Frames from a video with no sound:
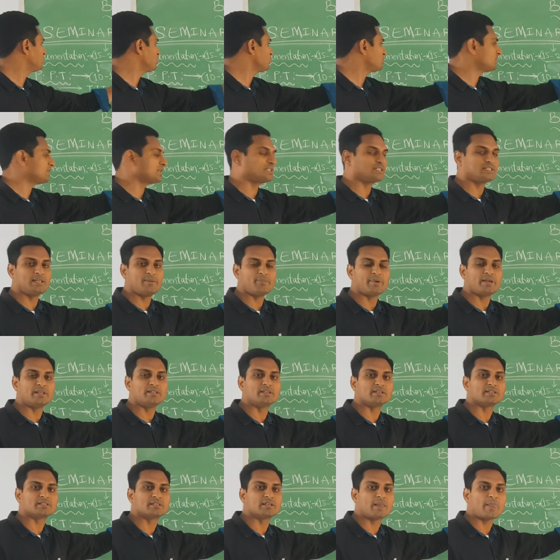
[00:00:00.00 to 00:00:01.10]
to 60
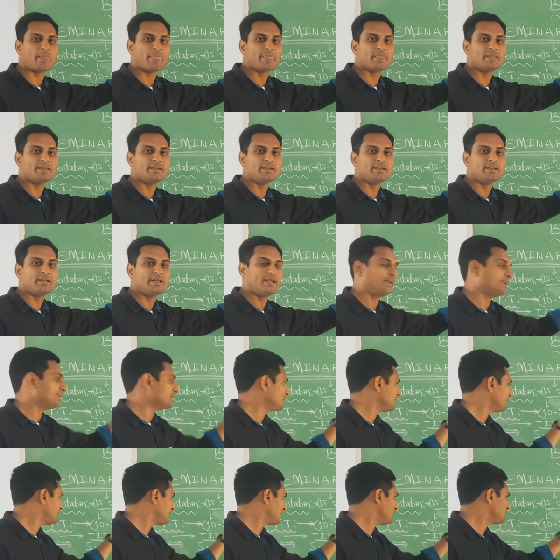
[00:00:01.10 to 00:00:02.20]
pages it is
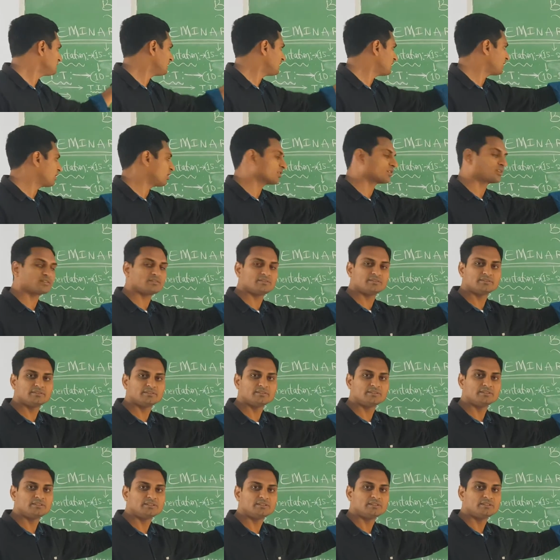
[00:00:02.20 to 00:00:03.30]
increased a lot
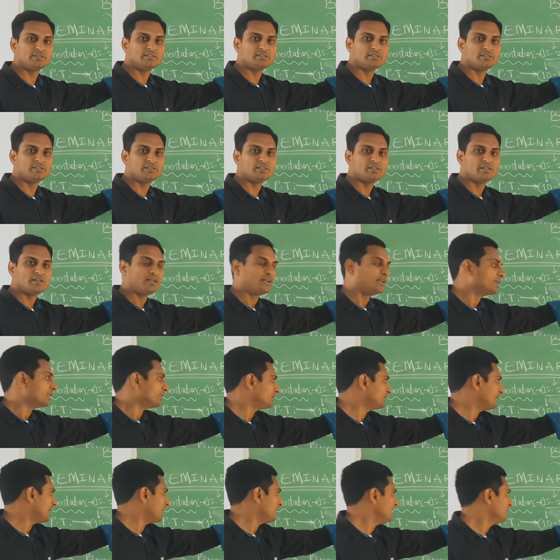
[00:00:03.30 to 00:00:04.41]

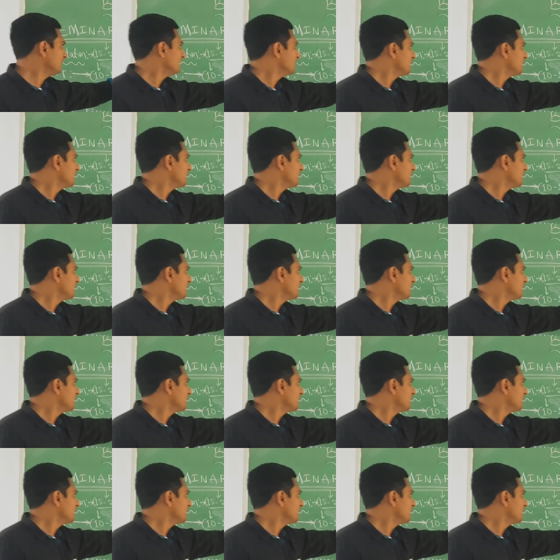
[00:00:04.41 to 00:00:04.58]
then